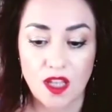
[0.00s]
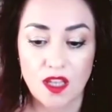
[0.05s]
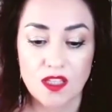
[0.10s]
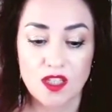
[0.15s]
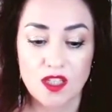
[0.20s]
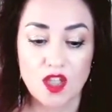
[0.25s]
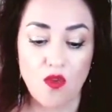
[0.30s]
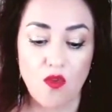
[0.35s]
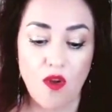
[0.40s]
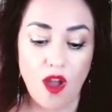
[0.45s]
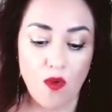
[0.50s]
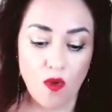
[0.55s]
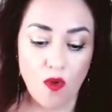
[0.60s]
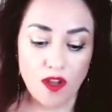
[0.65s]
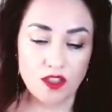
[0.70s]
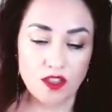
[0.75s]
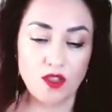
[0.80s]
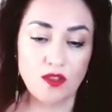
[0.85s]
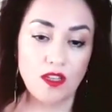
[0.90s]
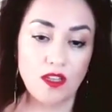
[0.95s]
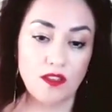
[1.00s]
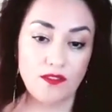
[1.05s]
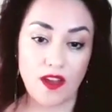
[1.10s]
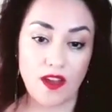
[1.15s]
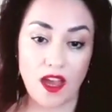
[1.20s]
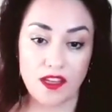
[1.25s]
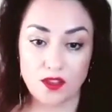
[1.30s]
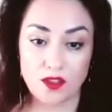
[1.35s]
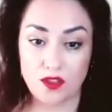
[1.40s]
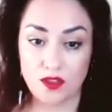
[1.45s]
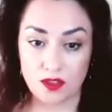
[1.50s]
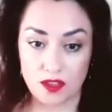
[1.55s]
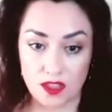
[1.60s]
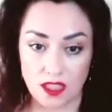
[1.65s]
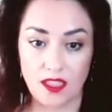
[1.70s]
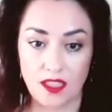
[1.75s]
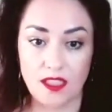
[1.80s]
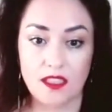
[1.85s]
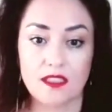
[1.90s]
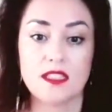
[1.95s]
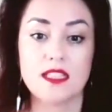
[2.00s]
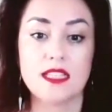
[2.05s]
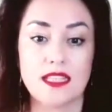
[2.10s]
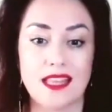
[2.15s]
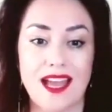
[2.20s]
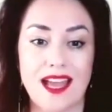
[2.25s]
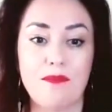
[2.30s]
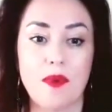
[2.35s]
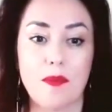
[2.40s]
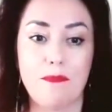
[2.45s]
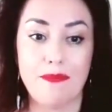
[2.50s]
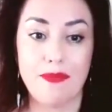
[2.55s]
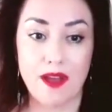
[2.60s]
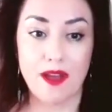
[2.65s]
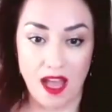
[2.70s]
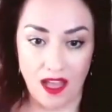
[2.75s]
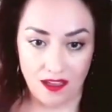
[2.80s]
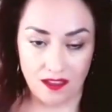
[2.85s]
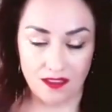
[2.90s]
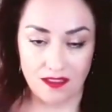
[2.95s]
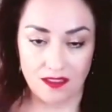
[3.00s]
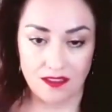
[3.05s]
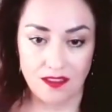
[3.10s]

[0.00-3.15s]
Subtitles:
So I want to invite you to take a step back.